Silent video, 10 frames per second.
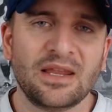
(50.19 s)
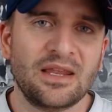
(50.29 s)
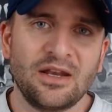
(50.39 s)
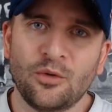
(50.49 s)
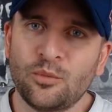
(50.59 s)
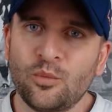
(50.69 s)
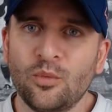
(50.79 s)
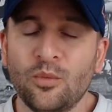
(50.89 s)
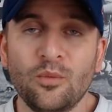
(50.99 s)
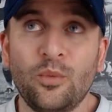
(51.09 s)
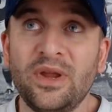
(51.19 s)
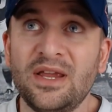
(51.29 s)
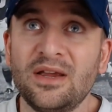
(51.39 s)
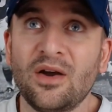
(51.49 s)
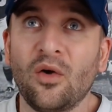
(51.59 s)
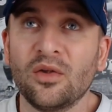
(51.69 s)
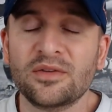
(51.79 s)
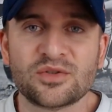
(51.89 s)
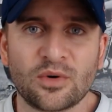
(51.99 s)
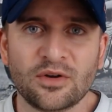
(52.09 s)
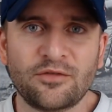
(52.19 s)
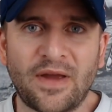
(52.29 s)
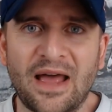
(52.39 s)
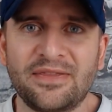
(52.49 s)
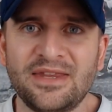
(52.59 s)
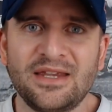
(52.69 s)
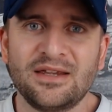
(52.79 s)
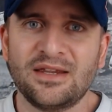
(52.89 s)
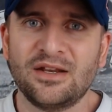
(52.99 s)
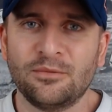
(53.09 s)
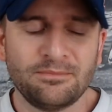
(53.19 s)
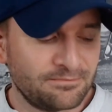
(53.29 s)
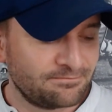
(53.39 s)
you know, we all sort of had the, you know,